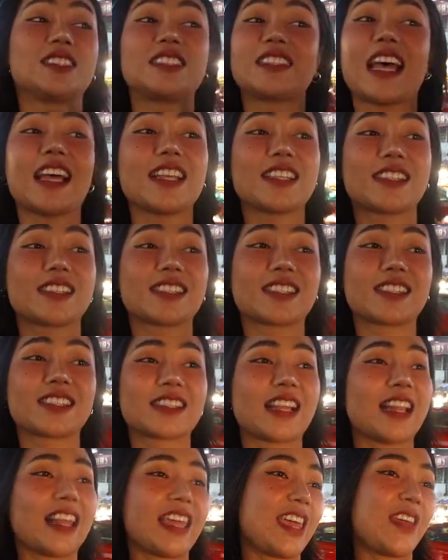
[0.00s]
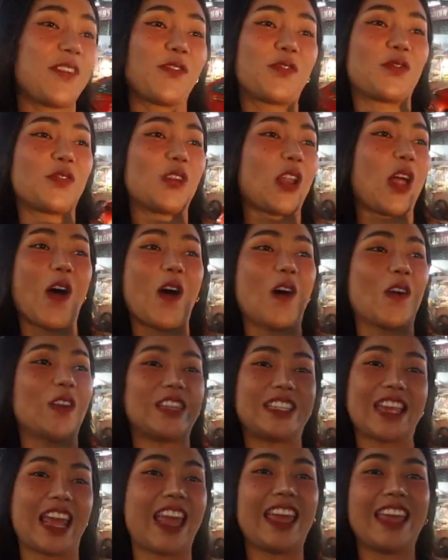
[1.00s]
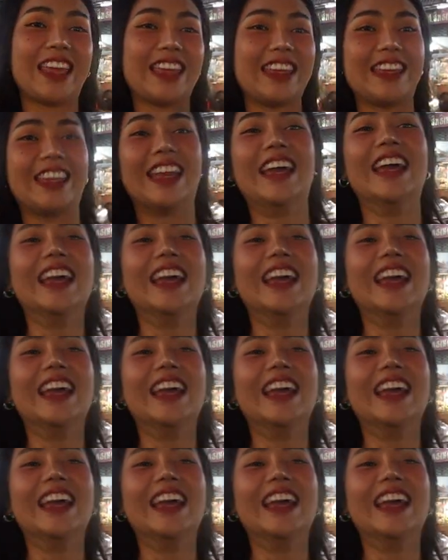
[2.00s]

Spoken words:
just sleep long day.